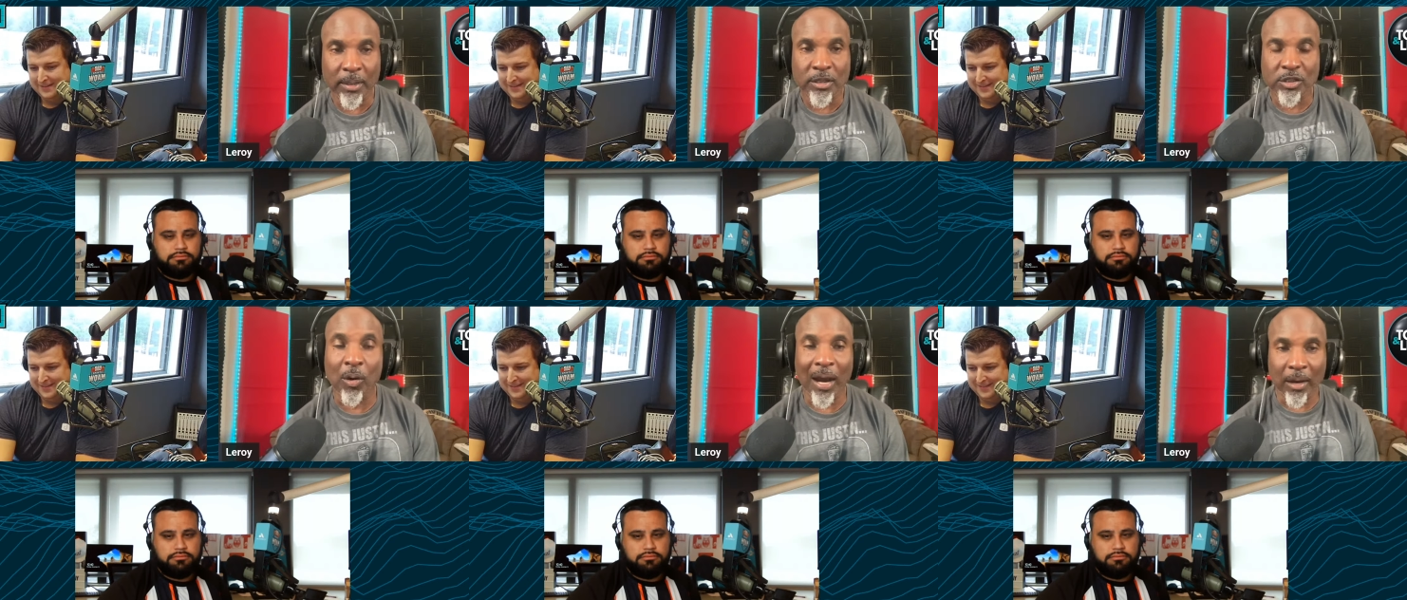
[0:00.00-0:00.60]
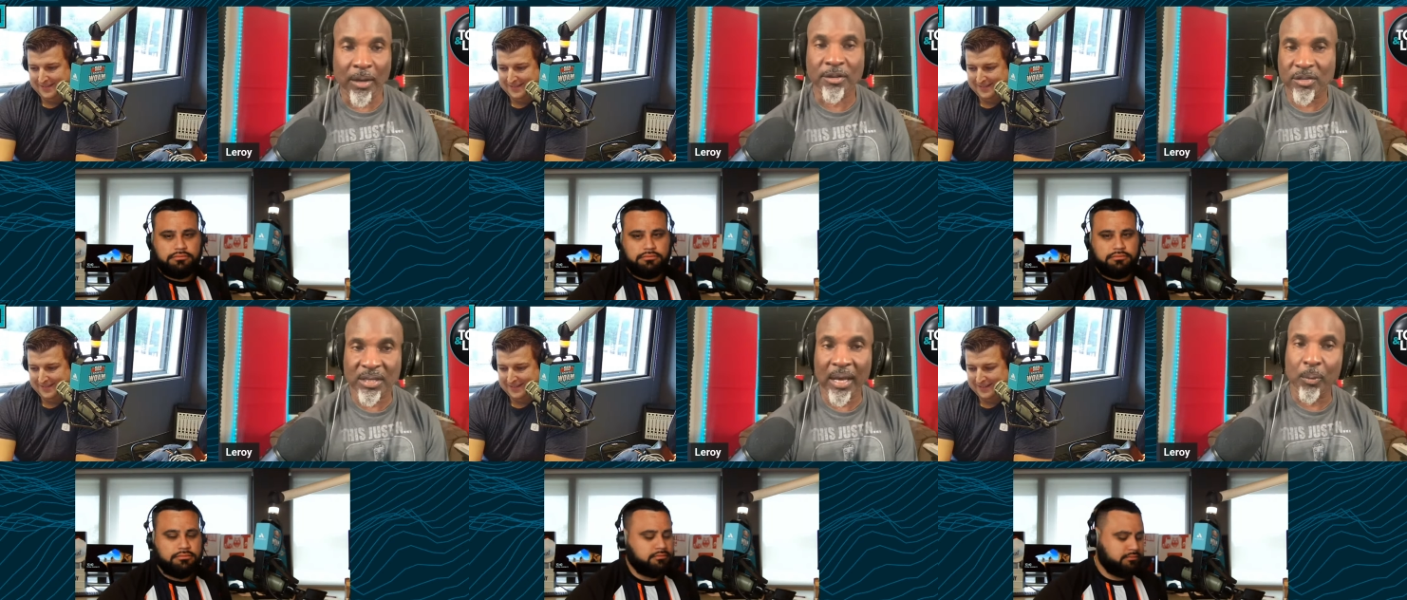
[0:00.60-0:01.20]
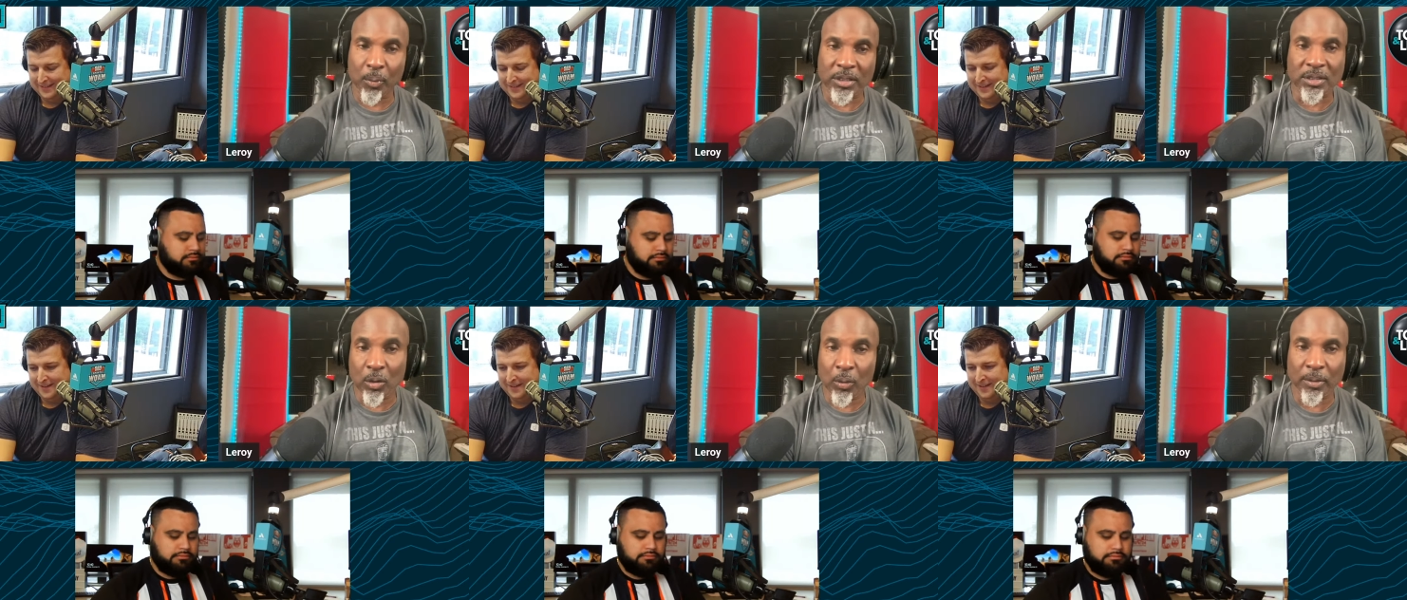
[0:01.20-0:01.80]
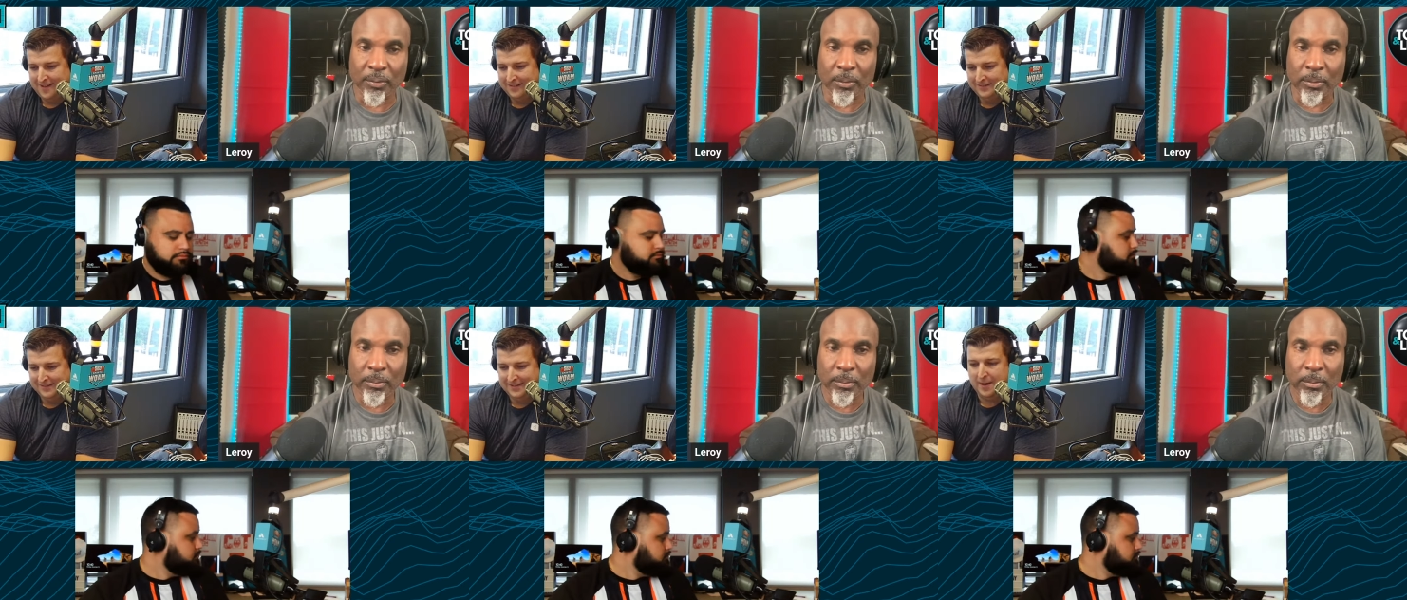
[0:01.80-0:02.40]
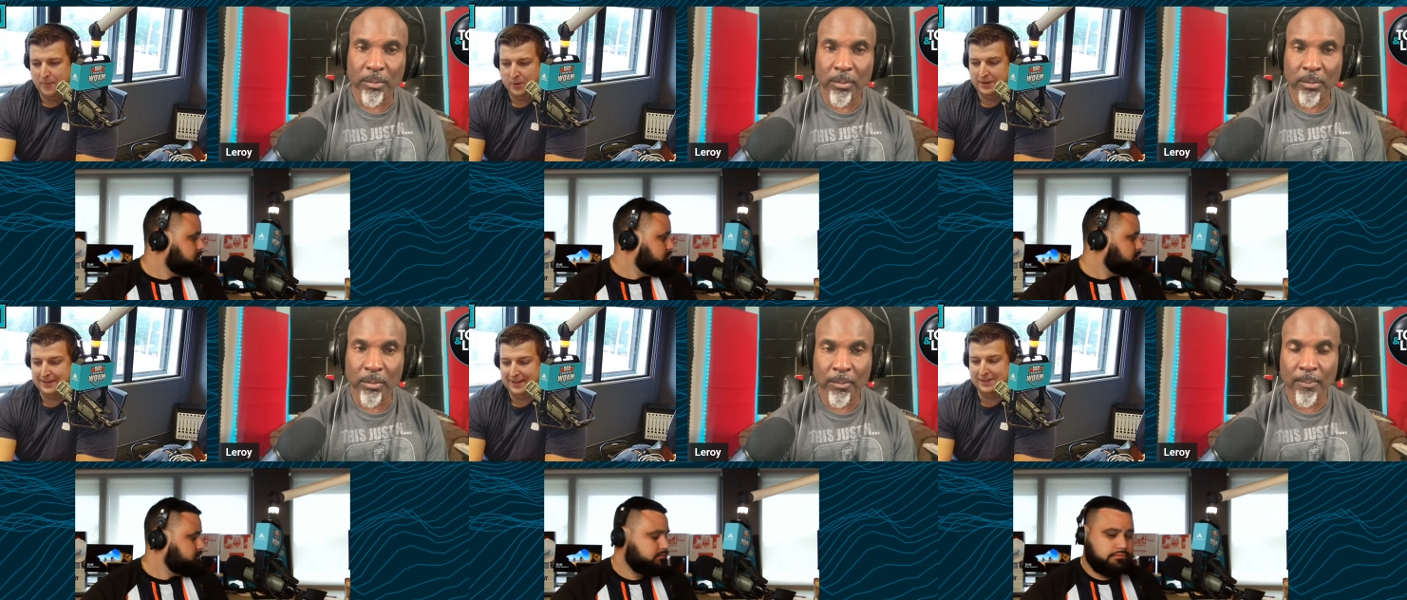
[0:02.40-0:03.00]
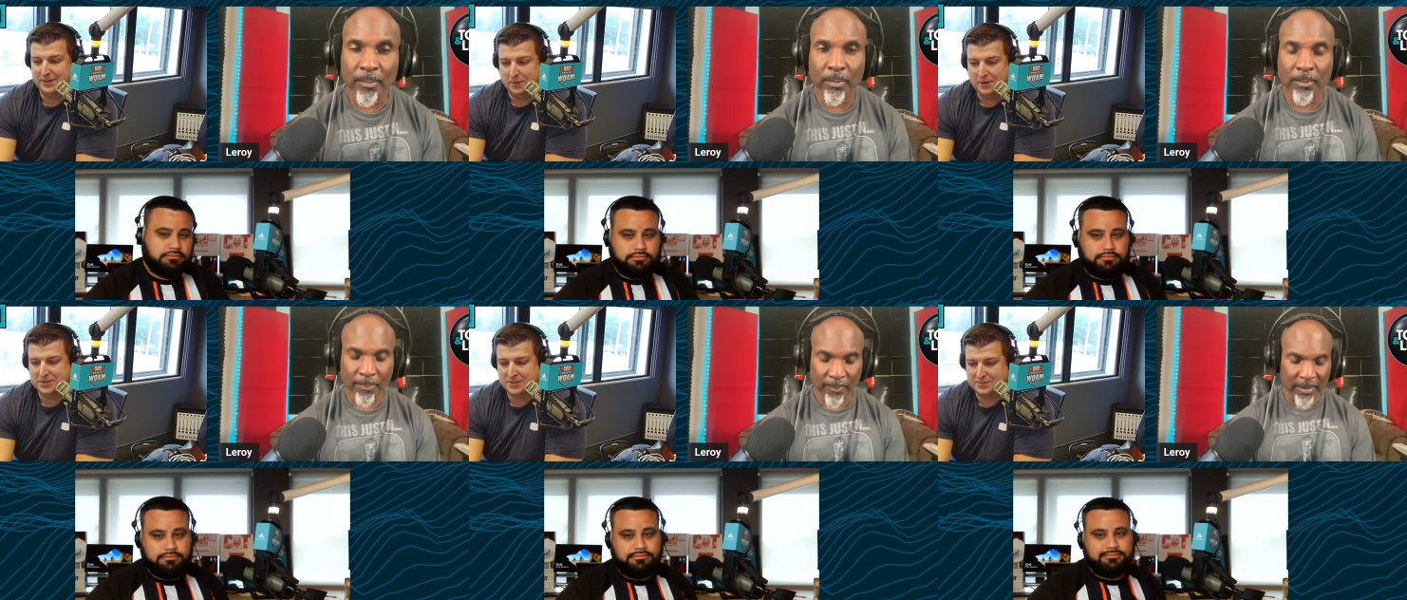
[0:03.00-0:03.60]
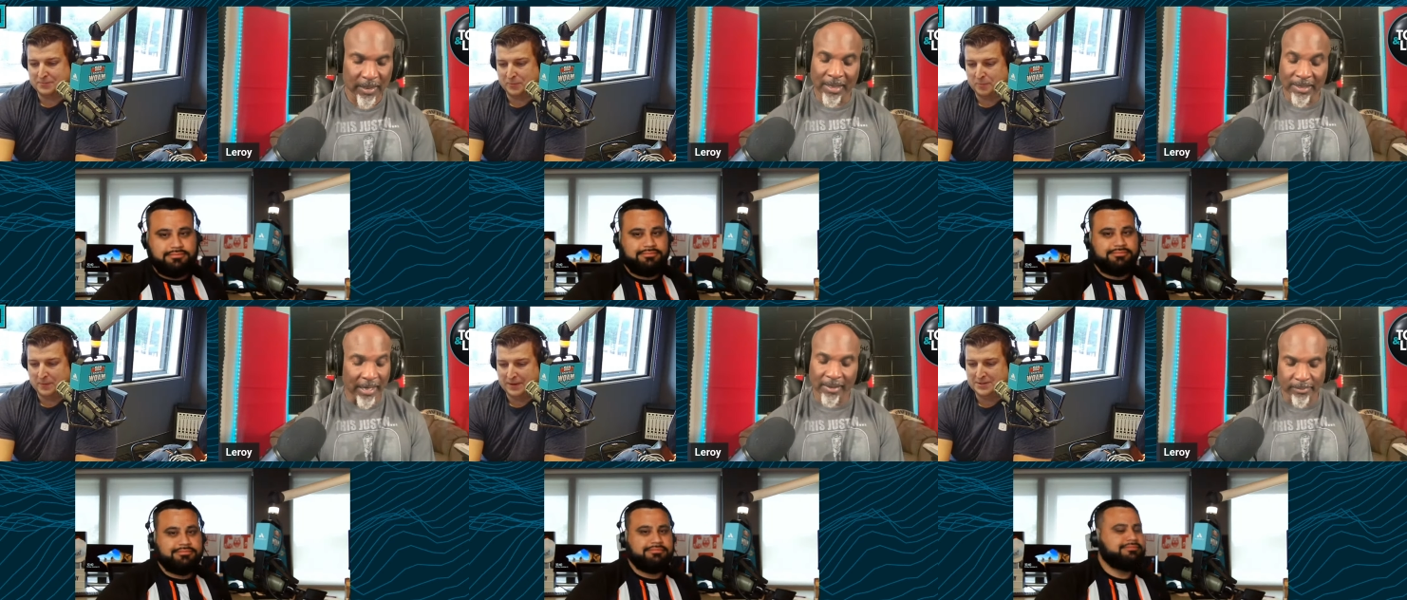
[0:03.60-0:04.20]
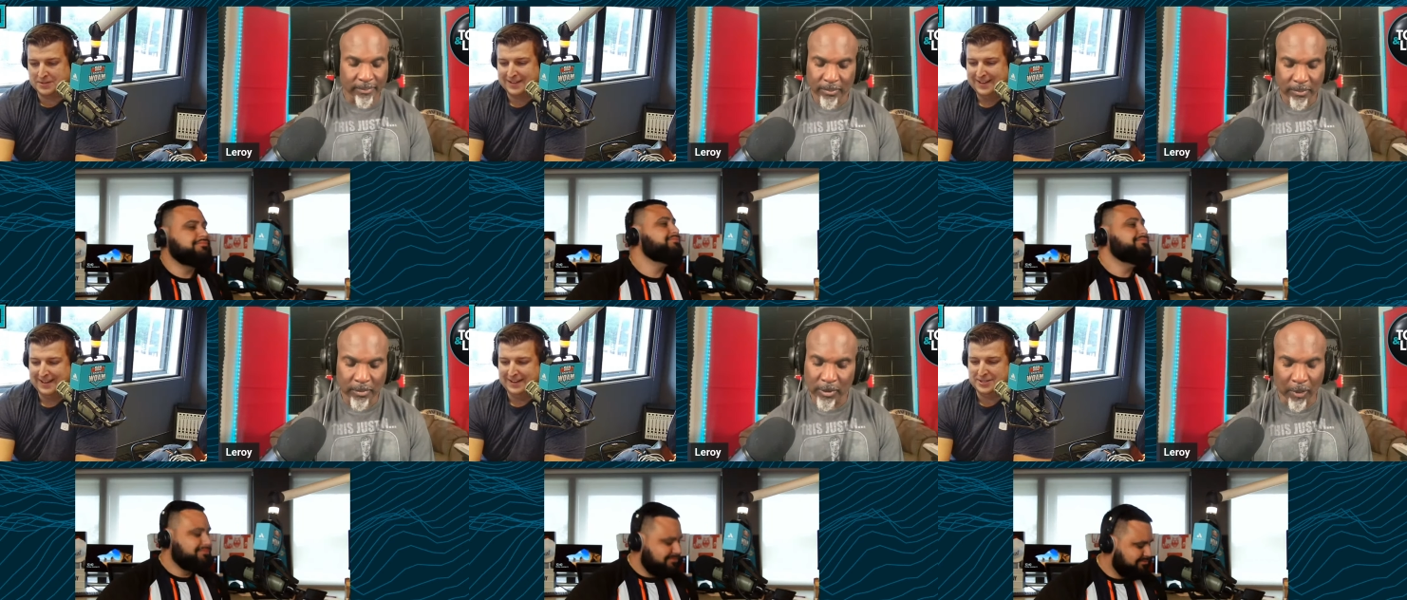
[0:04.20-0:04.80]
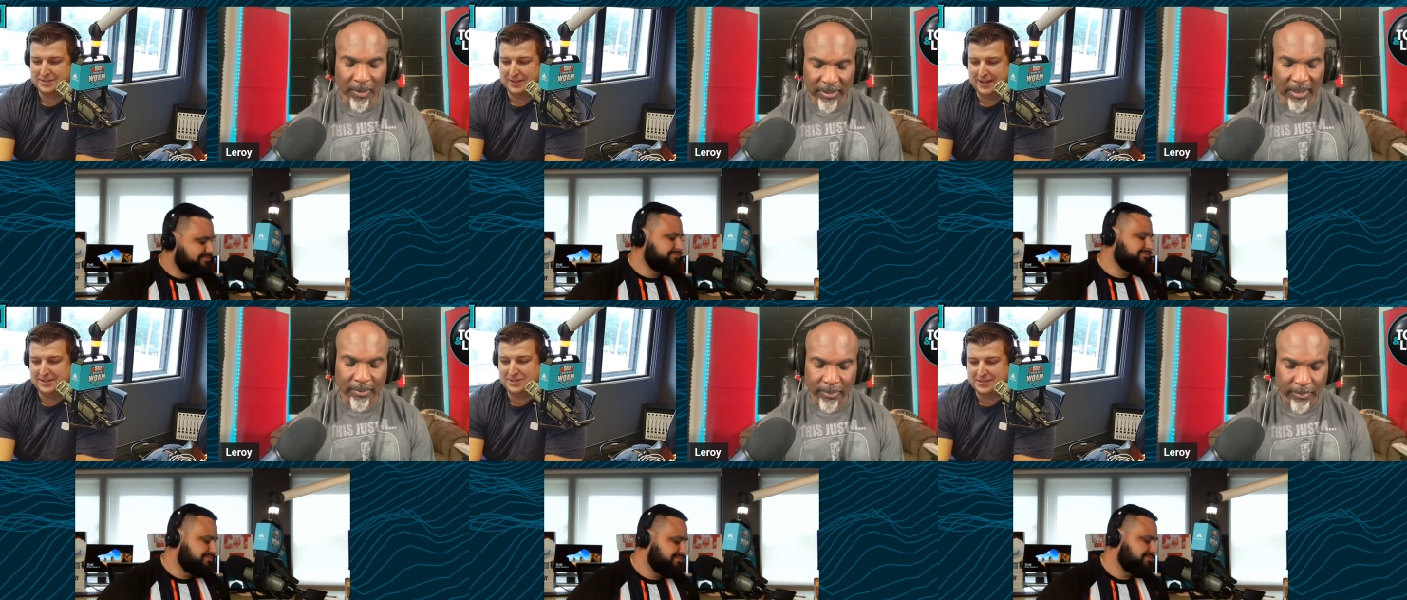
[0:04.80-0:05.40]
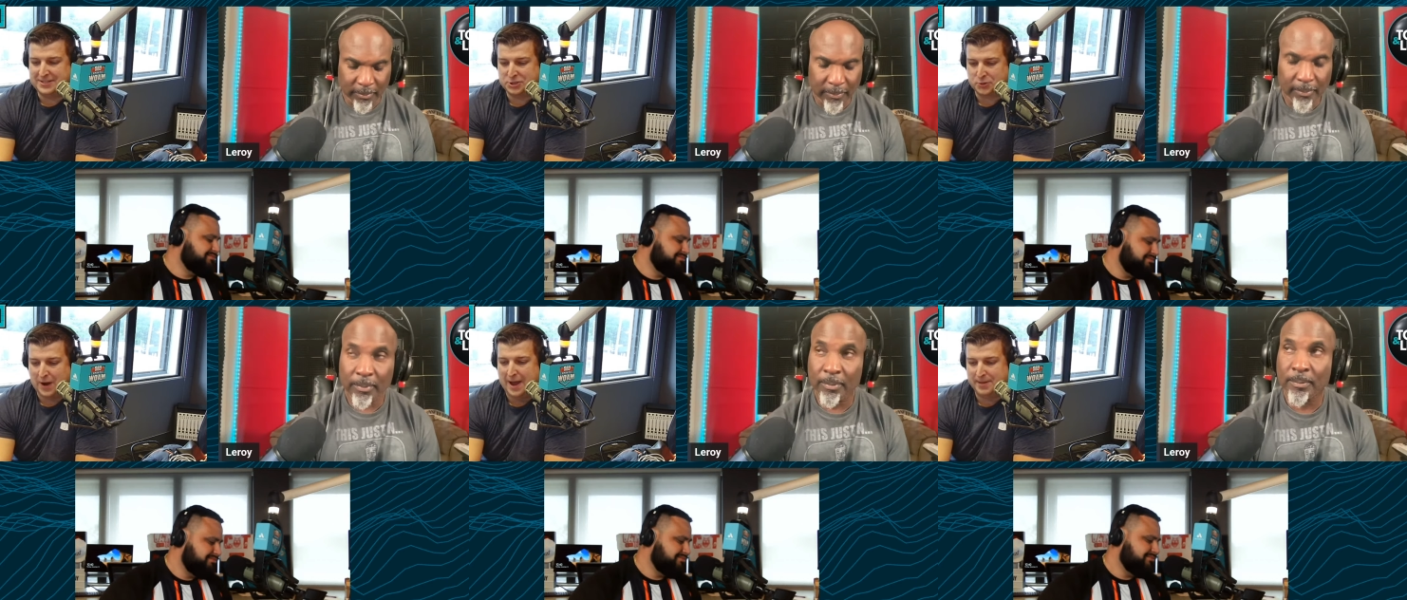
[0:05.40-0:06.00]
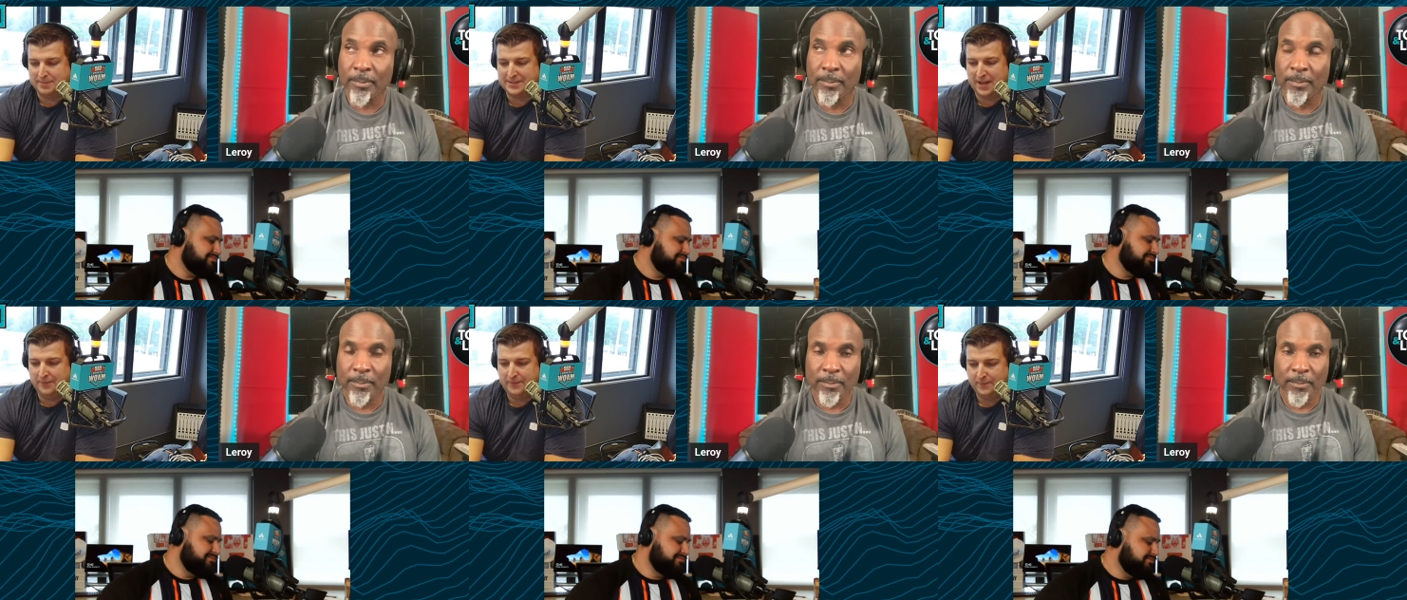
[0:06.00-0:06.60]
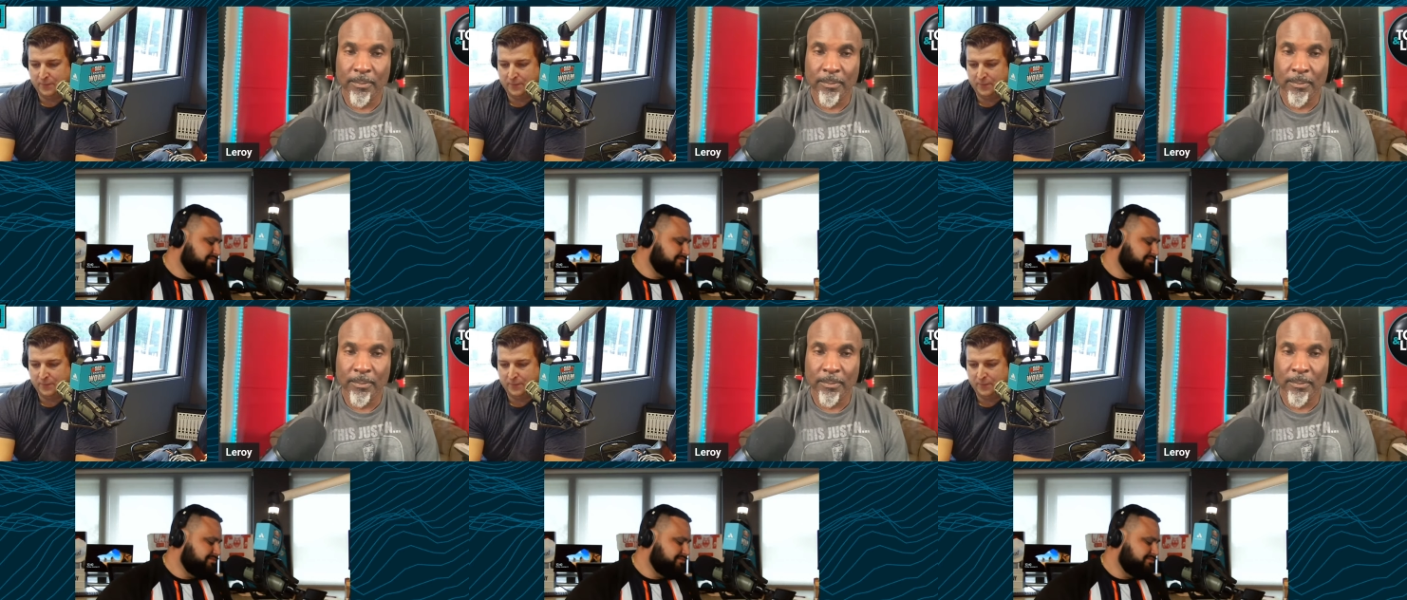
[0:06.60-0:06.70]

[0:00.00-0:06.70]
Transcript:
Speaker 1: So I understand what he's going through.
Speaker 2: Yeah, well, he didn't though. He just he did. He just, no, he just, he, he just described himself,